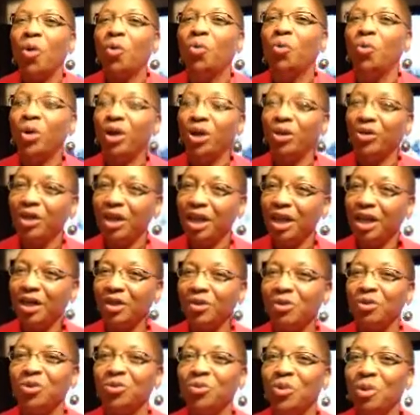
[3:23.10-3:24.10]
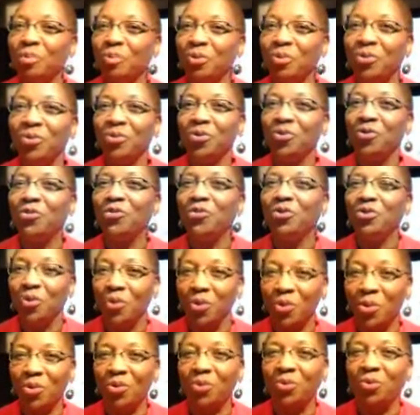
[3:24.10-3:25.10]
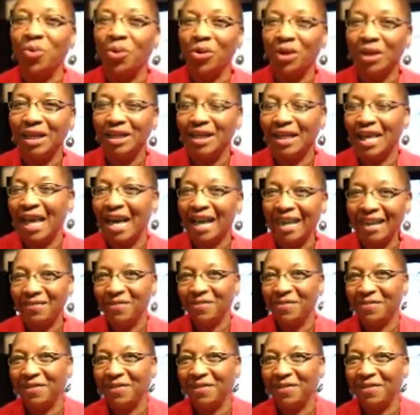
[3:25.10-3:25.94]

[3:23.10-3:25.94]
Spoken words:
We're here to improve your work life.